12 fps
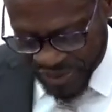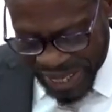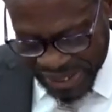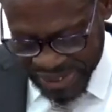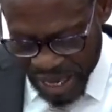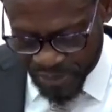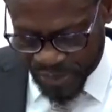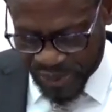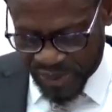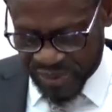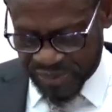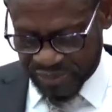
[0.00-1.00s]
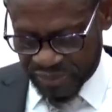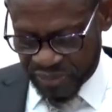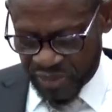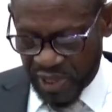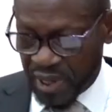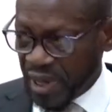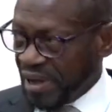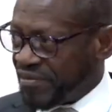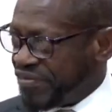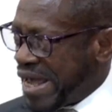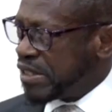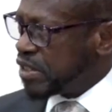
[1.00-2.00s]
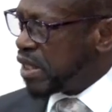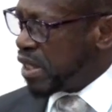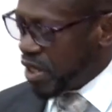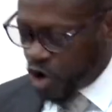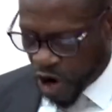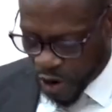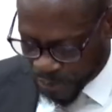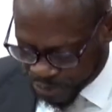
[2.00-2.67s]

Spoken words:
For example, a vendor or